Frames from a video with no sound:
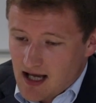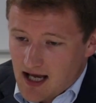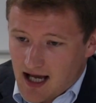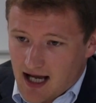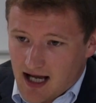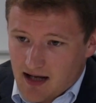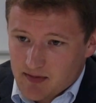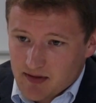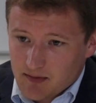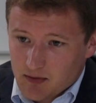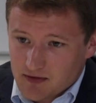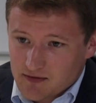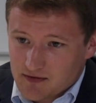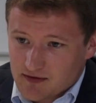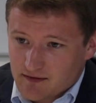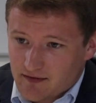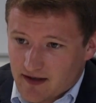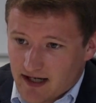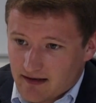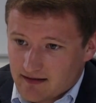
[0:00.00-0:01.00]
Uh, BBOXX
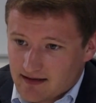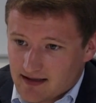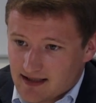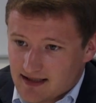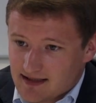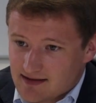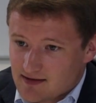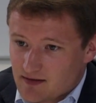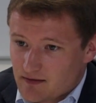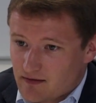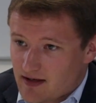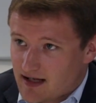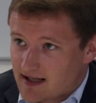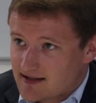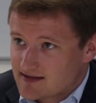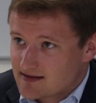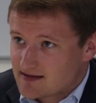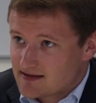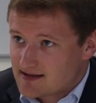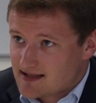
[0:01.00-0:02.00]
was founded in
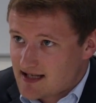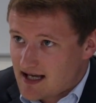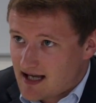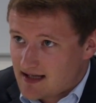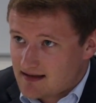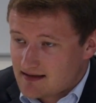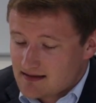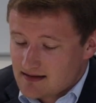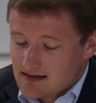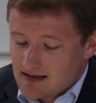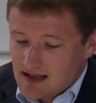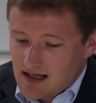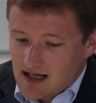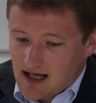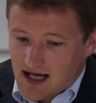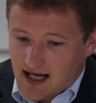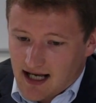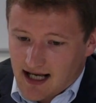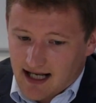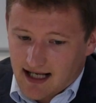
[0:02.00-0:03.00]
2010,
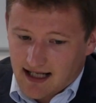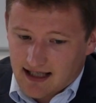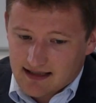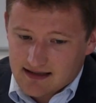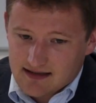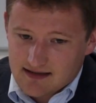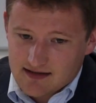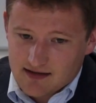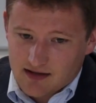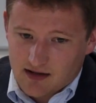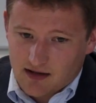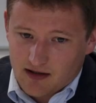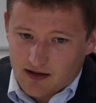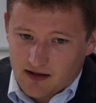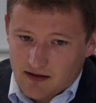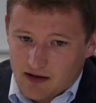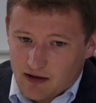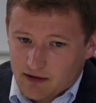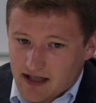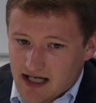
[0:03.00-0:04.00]
and
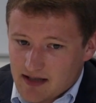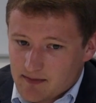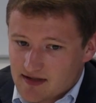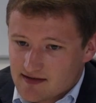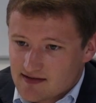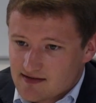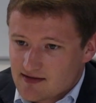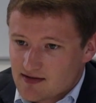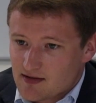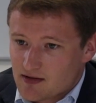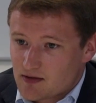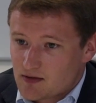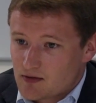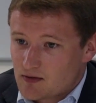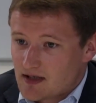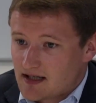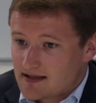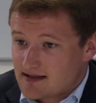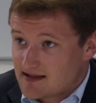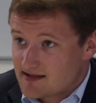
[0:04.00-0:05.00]
our, our aim is
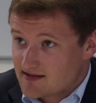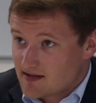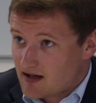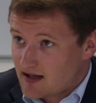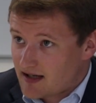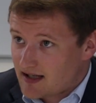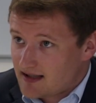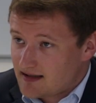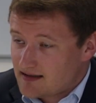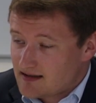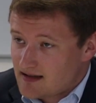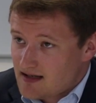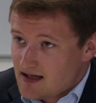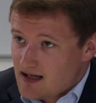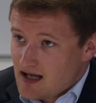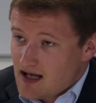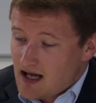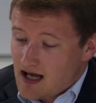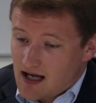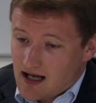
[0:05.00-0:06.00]
to uh, design,
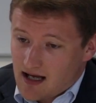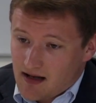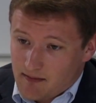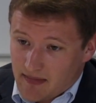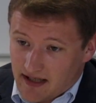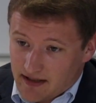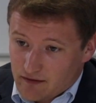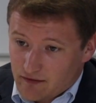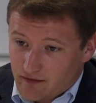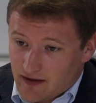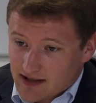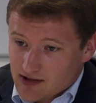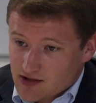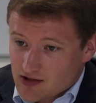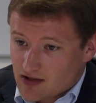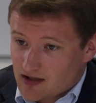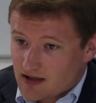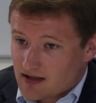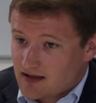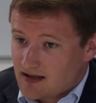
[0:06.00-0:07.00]
uh,
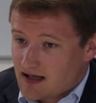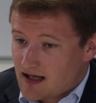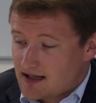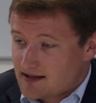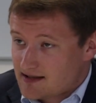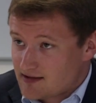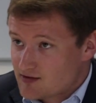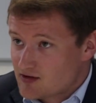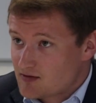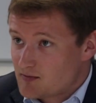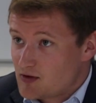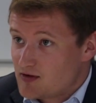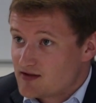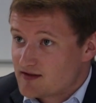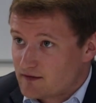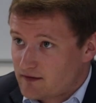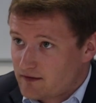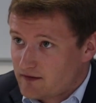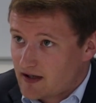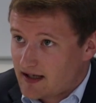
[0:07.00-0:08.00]
manufacture, uh, distribute,
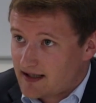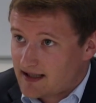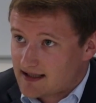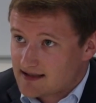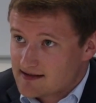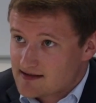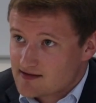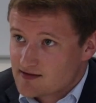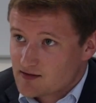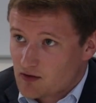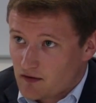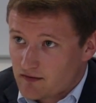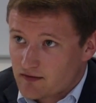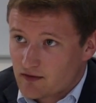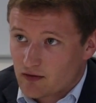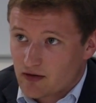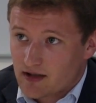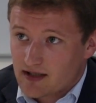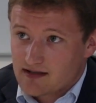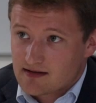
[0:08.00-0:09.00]
and finance off
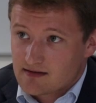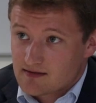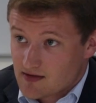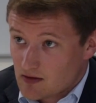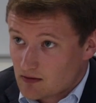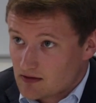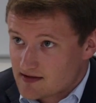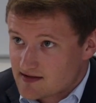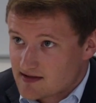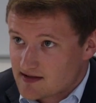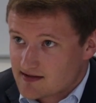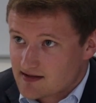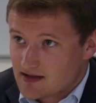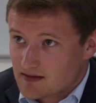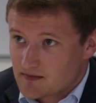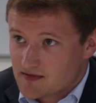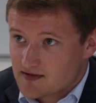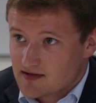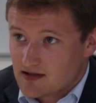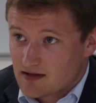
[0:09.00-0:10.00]
grid solar
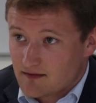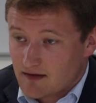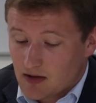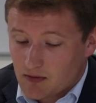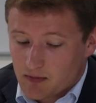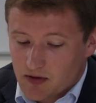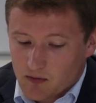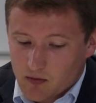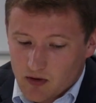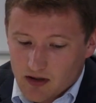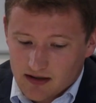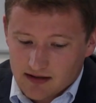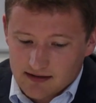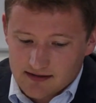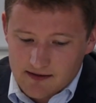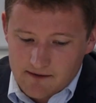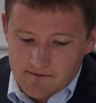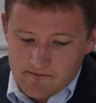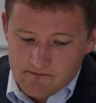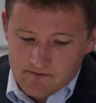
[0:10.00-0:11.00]
systems to the developing
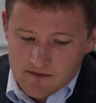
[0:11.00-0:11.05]
world.